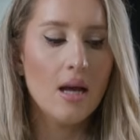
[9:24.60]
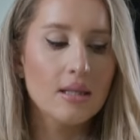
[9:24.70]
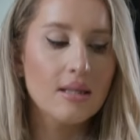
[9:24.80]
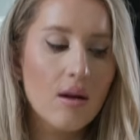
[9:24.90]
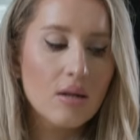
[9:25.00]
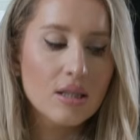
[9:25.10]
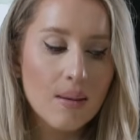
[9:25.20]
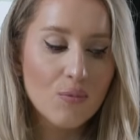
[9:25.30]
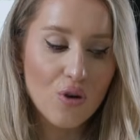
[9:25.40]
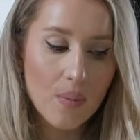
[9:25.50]
As long as
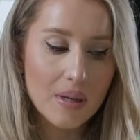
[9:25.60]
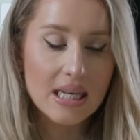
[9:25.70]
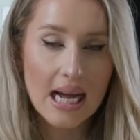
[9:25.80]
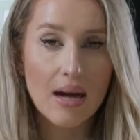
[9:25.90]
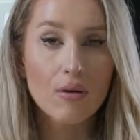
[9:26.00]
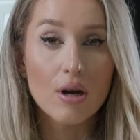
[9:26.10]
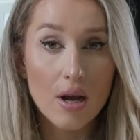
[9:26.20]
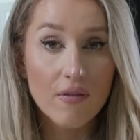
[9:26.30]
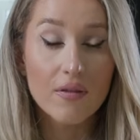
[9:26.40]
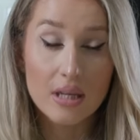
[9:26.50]
I'm dropping down
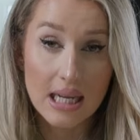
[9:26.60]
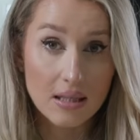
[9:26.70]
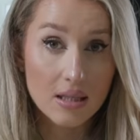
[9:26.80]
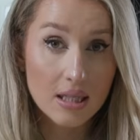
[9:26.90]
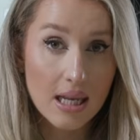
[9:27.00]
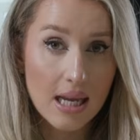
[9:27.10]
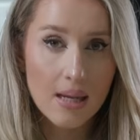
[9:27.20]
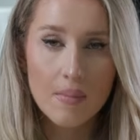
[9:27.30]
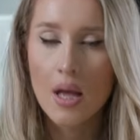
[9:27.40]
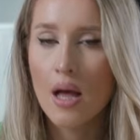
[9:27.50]
enough for
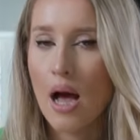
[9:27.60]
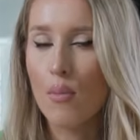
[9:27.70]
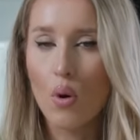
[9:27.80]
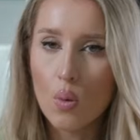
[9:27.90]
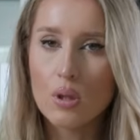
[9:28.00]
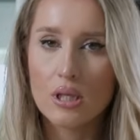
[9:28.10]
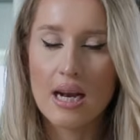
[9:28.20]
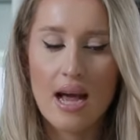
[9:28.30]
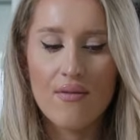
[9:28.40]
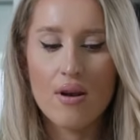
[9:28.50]
density, I'm always going
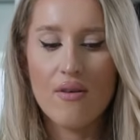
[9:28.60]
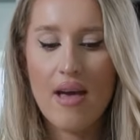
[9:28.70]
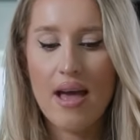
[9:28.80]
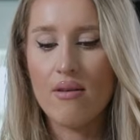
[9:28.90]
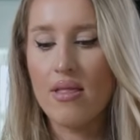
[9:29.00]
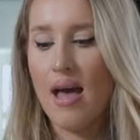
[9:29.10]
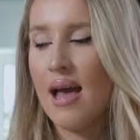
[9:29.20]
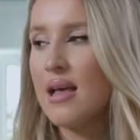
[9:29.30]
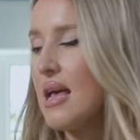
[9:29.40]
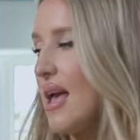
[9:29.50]
to have enough hair in
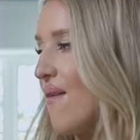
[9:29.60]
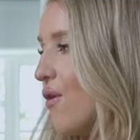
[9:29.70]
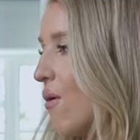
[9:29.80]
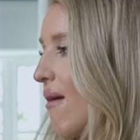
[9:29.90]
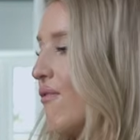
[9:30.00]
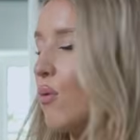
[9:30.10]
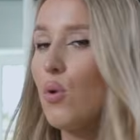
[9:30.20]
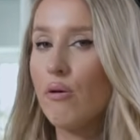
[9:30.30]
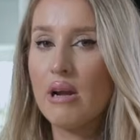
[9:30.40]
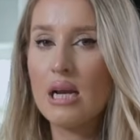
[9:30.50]
that. If you're ever
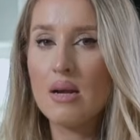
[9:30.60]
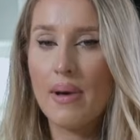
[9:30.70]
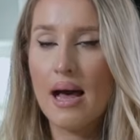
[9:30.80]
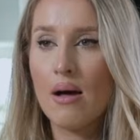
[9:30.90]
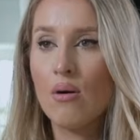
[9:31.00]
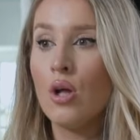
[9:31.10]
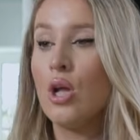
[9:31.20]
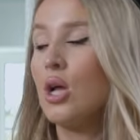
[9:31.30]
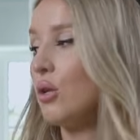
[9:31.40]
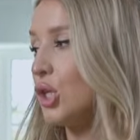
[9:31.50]
worried about
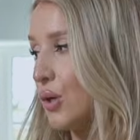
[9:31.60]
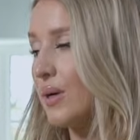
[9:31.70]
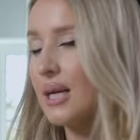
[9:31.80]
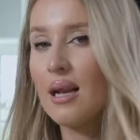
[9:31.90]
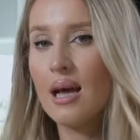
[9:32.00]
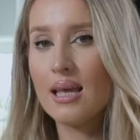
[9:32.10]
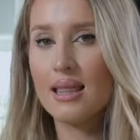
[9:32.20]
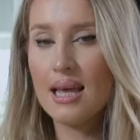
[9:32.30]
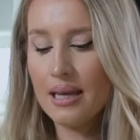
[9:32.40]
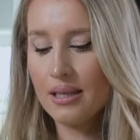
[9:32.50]
doing it like
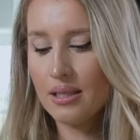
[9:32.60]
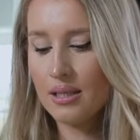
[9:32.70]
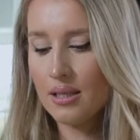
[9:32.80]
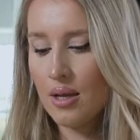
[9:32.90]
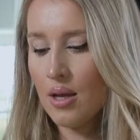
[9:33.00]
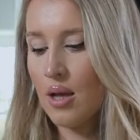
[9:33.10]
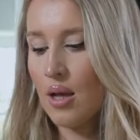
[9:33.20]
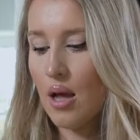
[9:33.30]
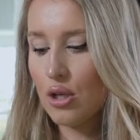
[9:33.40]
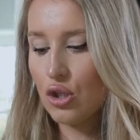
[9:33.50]
this,
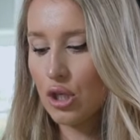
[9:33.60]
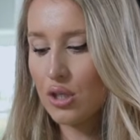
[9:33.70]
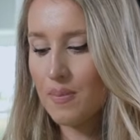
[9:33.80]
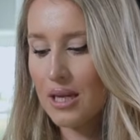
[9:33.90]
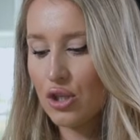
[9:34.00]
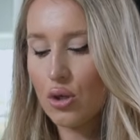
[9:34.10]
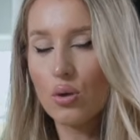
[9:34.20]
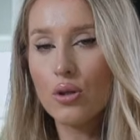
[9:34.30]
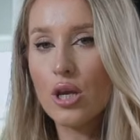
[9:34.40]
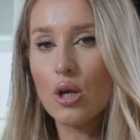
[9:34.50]
just make
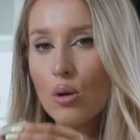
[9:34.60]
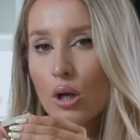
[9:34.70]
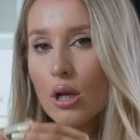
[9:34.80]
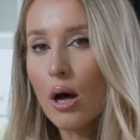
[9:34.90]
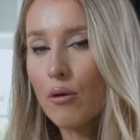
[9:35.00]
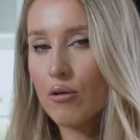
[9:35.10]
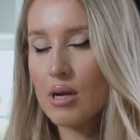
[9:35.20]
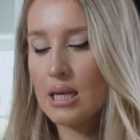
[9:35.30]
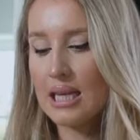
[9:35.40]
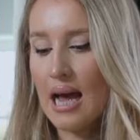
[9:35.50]
sure that you're lowering
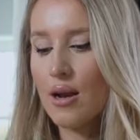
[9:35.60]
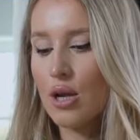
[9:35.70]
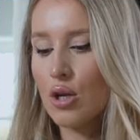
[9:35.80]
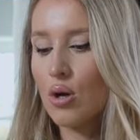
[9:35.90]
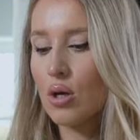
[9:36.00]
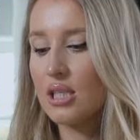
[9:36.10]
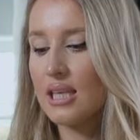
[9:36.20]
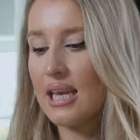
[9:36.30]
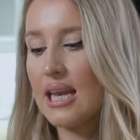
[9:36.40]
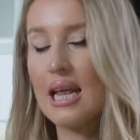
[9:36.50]
it down and you're not
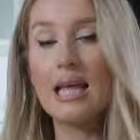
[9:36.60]
sticking